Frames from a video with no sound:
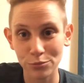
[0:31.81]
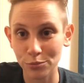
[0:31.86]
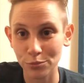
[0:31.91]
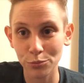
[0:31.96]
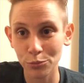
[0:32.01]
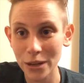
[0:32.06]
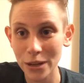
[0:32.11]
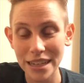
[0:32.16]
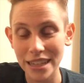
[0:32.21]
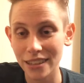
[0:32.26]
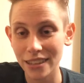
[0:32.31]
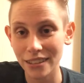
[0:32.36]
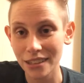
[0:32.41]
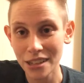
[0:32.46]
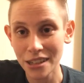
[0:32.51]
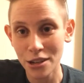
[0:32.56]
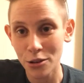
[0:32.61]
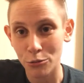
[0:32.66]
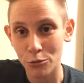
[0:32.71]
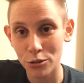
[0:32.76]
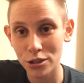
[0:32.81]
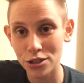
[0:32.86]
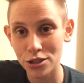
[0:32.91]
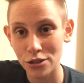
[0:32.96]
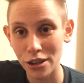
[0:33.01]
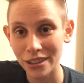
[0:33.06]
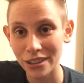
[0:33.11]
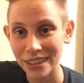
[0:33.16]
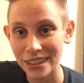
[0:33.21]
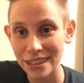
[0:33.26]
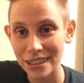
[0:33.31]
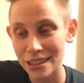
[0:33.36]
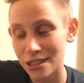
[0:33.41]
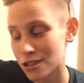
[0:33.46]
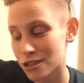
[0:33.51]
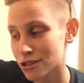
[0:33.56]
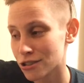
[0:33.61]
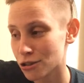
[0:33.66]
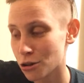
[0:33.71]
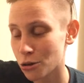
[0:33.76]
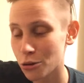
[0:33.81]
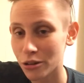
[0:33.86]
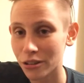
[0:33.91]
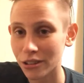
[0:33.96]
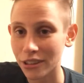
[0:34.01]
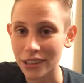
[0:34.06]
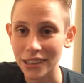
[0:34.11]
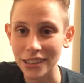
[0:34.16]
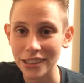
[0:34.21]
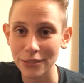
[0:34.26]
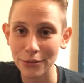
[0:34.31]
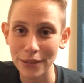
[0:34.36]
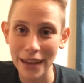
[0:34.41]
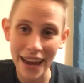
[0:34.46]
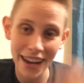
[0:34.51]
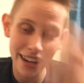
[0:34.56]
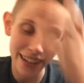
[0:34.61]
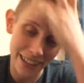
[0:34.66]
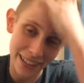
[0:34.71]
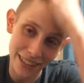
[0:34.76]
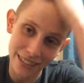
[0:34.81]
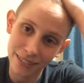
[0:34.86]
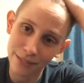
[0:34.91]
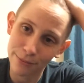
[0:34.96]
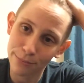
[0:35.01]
We're struggling in this in school and we hate it,